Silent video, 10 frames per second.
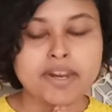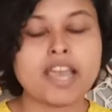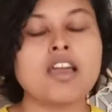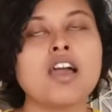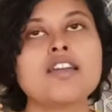and
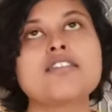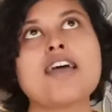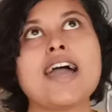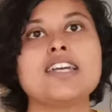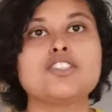I
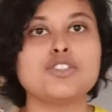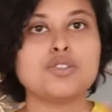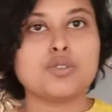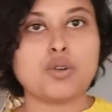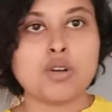tried to,
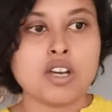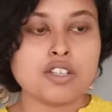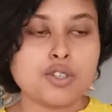you know,